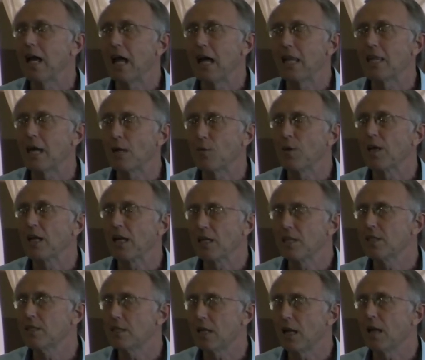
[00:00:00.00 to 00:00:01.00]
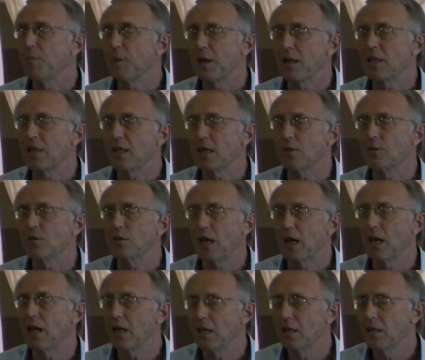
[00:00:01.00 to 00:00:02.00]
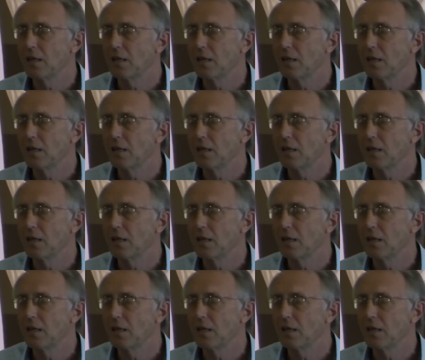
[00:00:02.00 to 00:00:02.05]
and that we can celebrate that today.